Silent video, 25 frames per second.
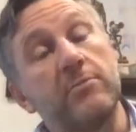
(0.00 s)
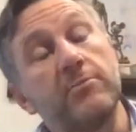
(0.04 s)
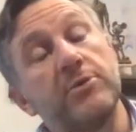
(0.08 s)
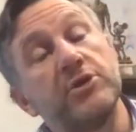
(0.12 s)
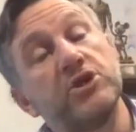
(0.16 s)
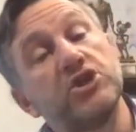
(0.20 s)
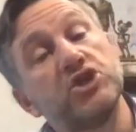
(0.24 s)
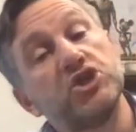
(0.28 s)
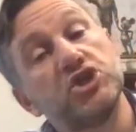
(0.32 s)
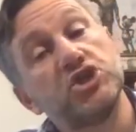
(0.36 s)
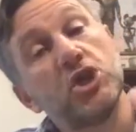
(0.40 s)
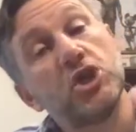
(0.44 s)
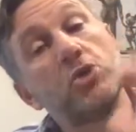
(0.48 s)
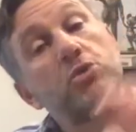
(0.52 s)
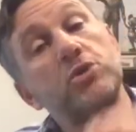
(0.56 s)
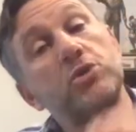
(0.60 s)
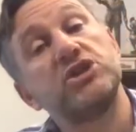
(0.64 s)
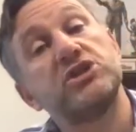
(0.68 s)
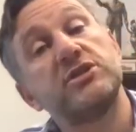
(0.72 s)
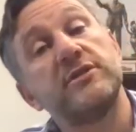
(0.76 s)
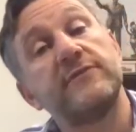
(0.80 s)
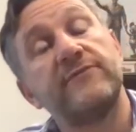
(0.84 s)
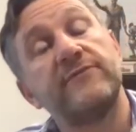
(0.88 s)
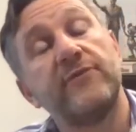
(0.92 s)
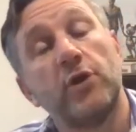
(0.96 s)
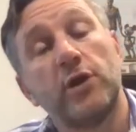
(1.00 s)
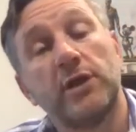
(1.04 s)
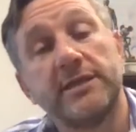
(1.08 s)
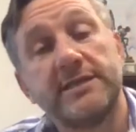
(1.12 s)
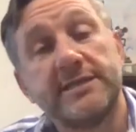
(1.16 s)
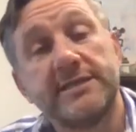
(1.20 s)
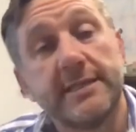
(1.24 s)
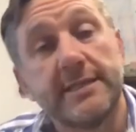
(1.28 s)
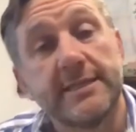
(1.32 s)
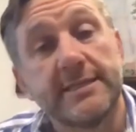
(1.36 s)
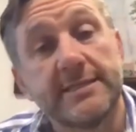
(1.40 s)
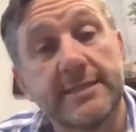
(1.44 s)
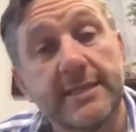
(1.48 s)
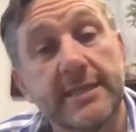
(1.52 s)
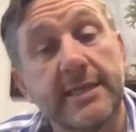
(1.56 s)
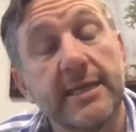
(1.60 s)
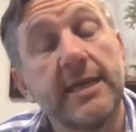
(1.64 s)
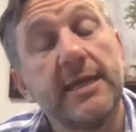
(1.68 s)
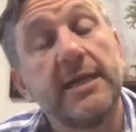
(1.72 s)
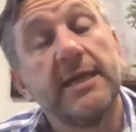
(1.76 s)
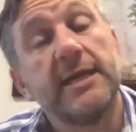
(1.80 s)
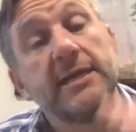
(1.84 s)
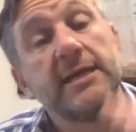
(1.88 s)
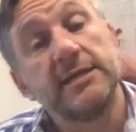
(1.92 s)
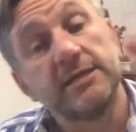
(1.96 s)
but so does the volatility,
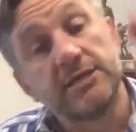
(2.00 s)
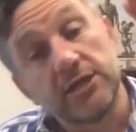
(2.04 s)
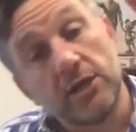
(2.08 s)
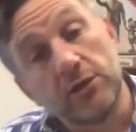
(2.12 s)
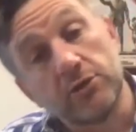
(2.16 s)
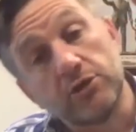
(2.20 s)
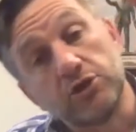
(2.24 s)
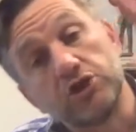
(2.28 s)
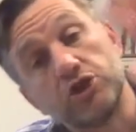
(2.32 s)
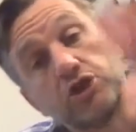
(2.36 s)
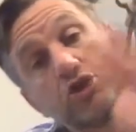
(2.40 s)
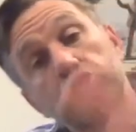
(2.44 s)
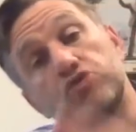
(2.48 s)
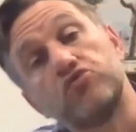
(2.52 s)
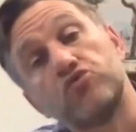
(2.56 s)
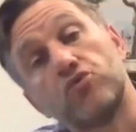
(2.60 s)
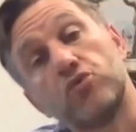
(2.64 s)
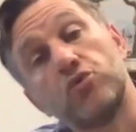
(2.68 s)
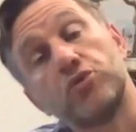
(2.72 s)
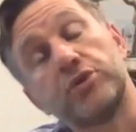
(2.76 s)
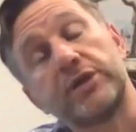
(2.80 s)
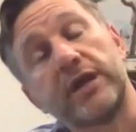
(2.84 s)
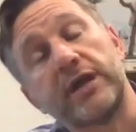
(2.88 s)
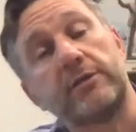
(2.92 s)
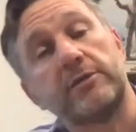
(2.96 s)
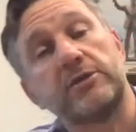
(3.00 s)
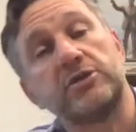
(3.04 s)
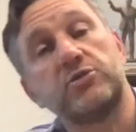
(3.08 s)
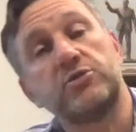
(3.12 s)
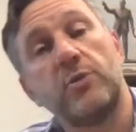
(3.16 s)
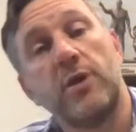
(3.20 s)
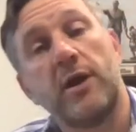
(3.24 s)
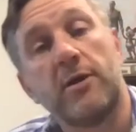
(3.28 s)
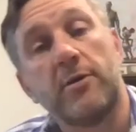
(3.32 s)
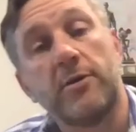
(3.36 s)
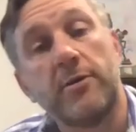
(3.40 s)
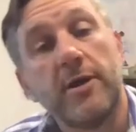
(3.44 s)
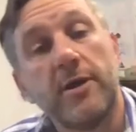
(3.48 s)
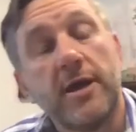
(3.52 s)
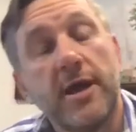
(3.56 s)
and so does the drawdown as well.